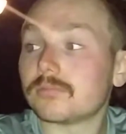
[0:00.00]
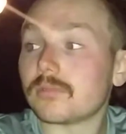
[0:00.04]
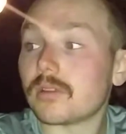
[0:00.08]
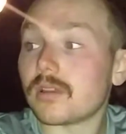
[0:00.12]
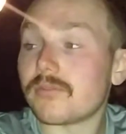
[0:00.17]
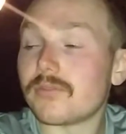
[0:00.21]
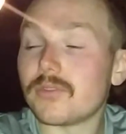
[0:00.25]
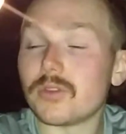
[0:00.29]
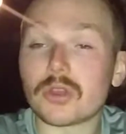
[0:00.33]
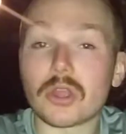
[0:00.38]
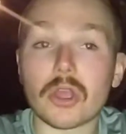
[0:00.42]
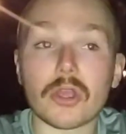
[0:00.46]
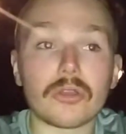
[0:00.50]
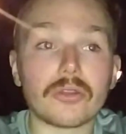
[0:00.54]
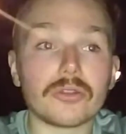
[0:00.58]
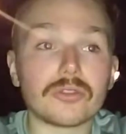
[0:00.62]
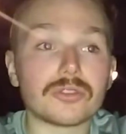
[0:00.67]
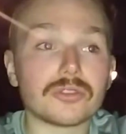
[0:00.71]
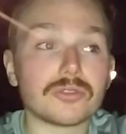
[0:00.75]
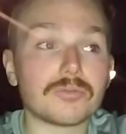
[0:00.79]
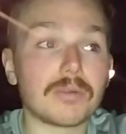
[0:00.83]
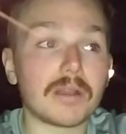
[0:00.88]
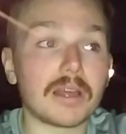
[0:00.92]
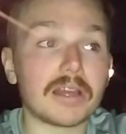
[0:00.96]
if you're going
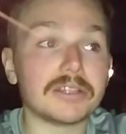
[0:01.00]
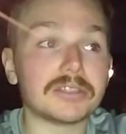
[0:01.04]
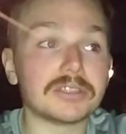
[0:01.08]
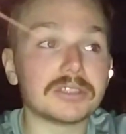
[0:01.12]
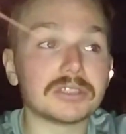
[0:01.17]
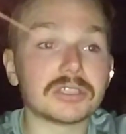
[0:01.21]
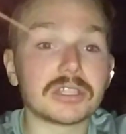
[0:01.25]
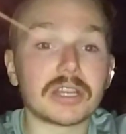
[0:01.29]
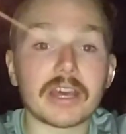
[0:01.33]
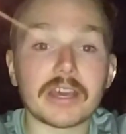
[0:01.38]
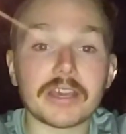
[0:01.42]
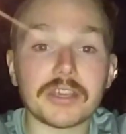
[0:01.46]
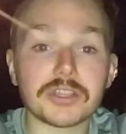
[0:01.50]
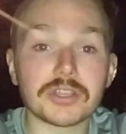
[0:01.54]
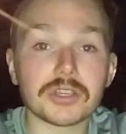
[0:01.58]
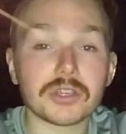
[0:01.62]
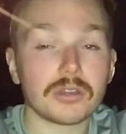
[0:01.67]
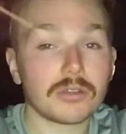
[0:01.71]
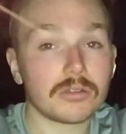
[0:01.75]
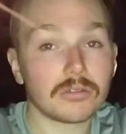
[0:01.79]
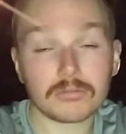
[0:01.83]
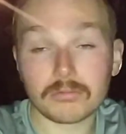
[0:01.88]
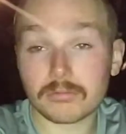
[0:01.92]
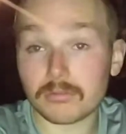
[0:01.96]
to places in Asia,
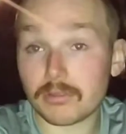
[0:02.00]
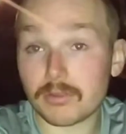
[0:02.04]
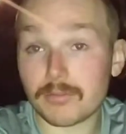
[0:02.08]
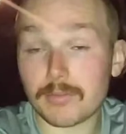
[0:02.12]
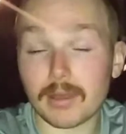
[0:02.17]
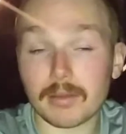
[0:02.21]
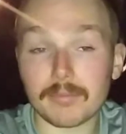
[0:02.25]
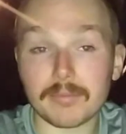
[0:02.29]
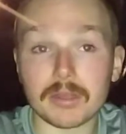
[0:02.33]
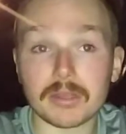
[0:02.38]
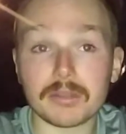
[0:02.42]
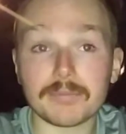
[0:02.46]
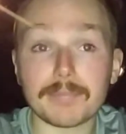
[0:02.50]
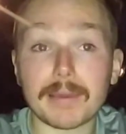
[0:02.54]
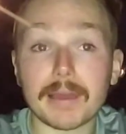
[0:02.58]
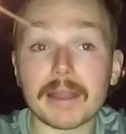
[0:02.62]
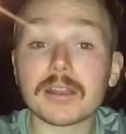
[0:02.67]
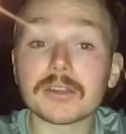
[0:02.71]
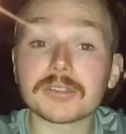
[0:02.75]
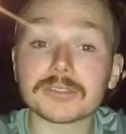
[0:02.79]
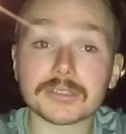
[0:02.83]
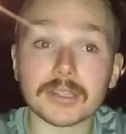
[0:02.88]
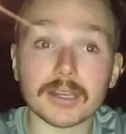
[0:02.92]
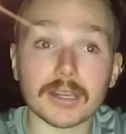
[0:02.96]
you might be
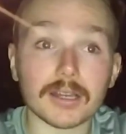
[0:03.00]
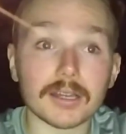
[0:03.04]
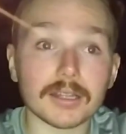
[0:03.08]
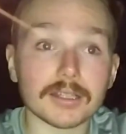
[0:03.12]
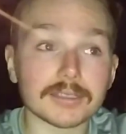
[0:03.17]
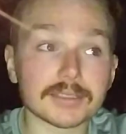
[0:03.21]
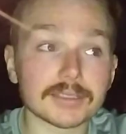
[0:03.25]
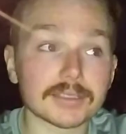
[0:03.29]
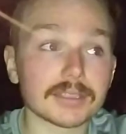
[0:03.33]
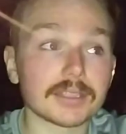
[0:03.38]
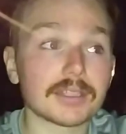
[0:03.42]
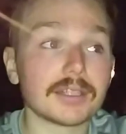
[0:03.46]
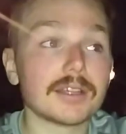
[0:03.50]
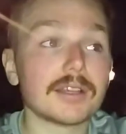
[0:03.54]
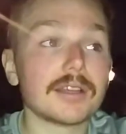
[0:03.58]
pedestalised.